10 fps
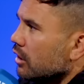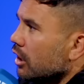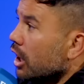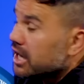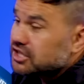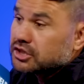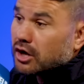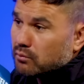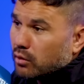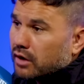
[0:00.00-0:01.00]
I actually
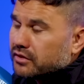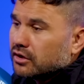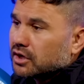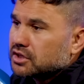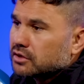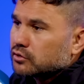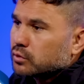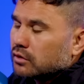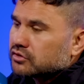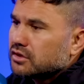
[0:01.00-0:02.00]
don't mind the idea as
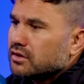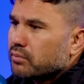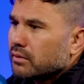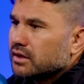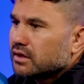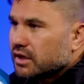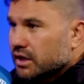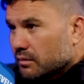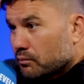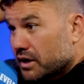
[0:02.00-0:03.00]
well. So in the Premier
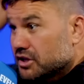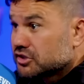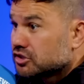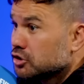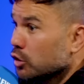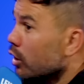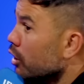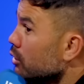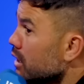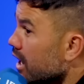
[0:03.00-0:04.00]
League, but you still
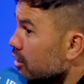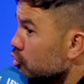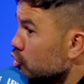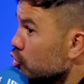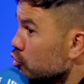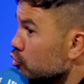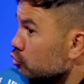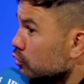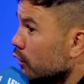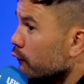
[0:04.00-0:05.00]
only
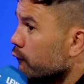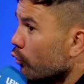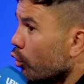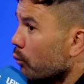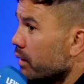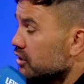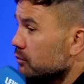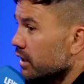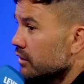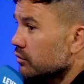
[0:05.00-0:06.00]
use four bench
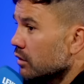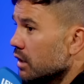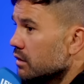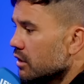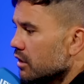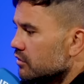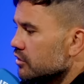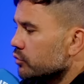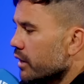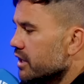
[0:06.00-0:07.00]
players, right?
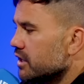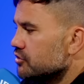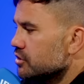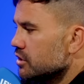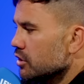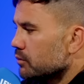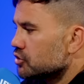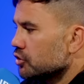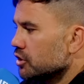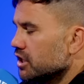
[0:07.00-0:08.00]
This way it gives you the
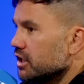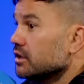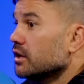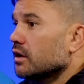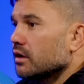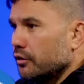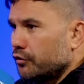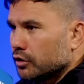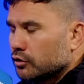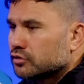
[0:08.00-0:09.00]
opportunity, if
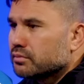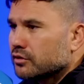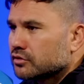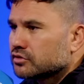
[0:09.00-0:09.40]
you lose Moses